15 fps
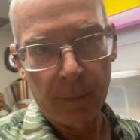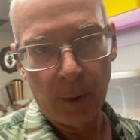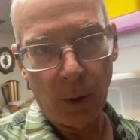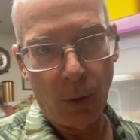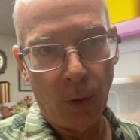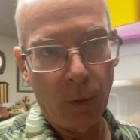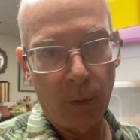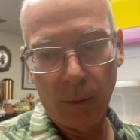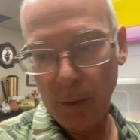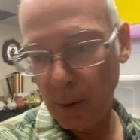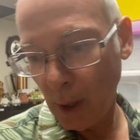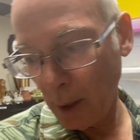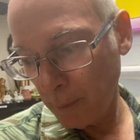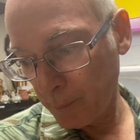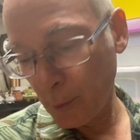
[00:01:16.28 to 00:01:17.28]
old
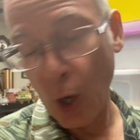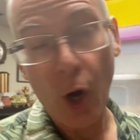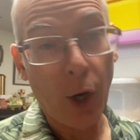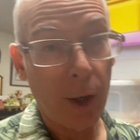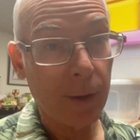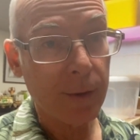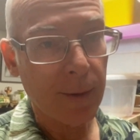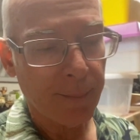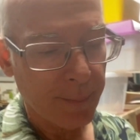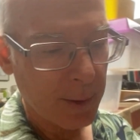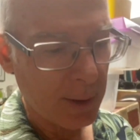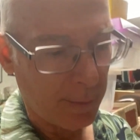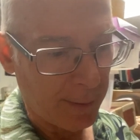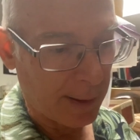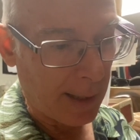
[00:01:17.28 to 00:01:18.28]
uh, cards,
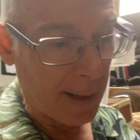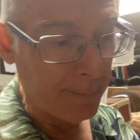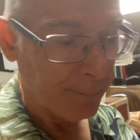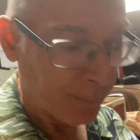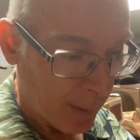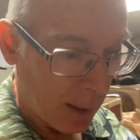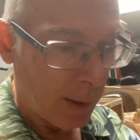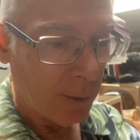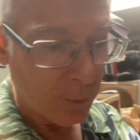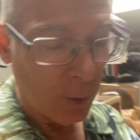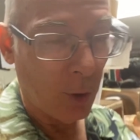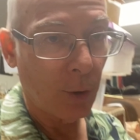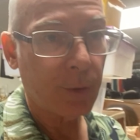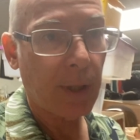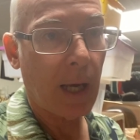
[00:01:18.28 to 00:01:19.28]
stuff like that. So
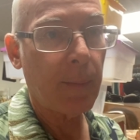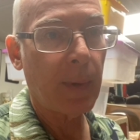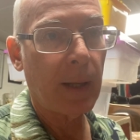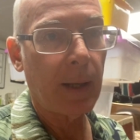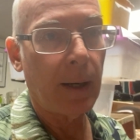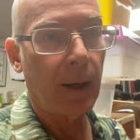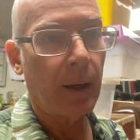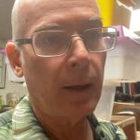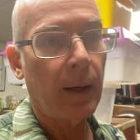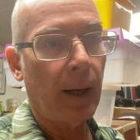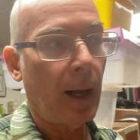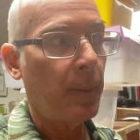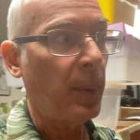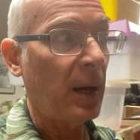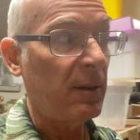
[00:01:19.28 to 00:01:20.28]
those came in there and
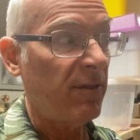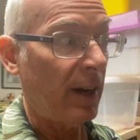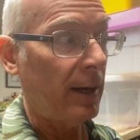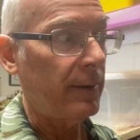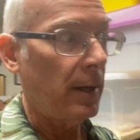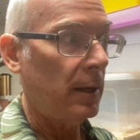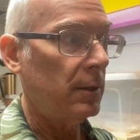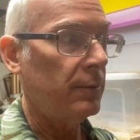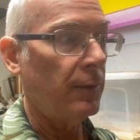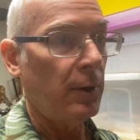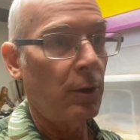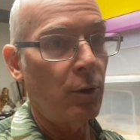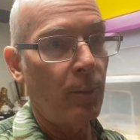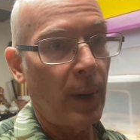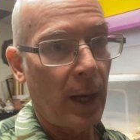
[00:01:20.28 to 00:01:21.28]
I paid five dollars for the
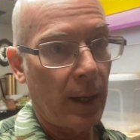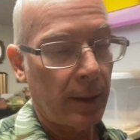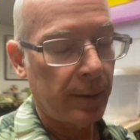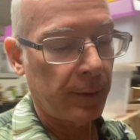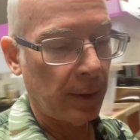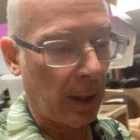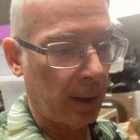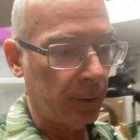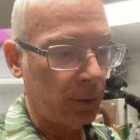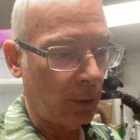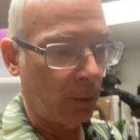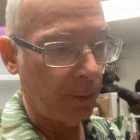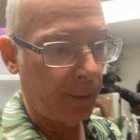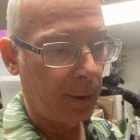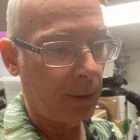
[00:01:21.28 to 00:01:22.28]
whole box. I
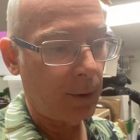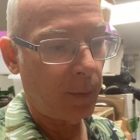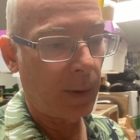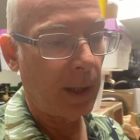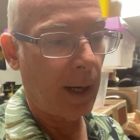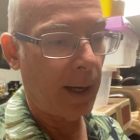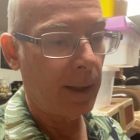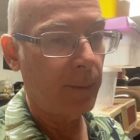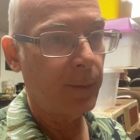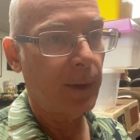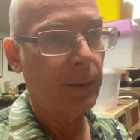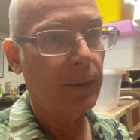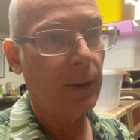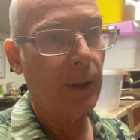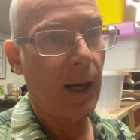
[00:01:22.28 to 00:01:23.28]
sold these three items
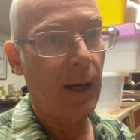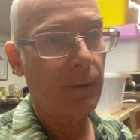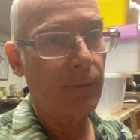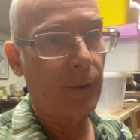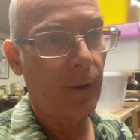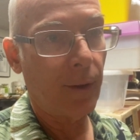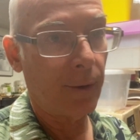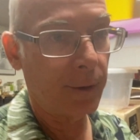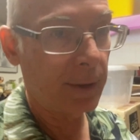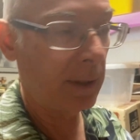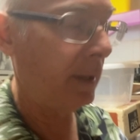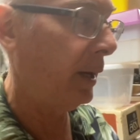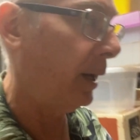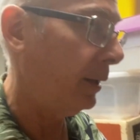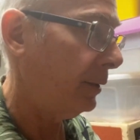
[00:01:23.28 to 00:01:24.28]
as a lot for
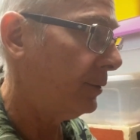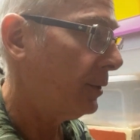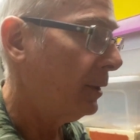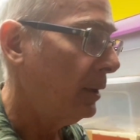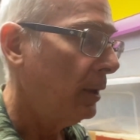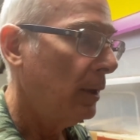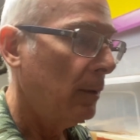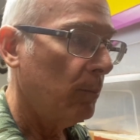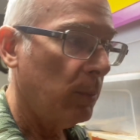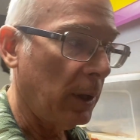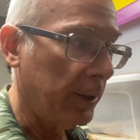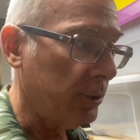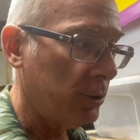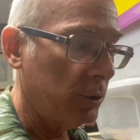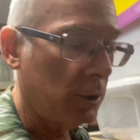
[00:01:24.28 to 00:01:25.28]
thirteen dollars
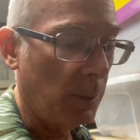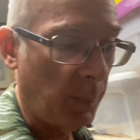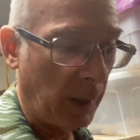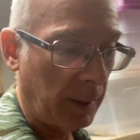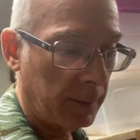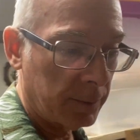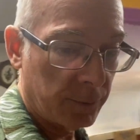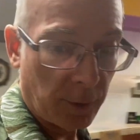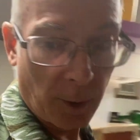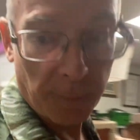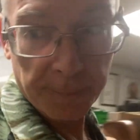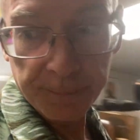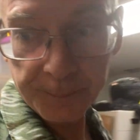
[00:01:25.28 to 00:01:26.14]
plus shipping. So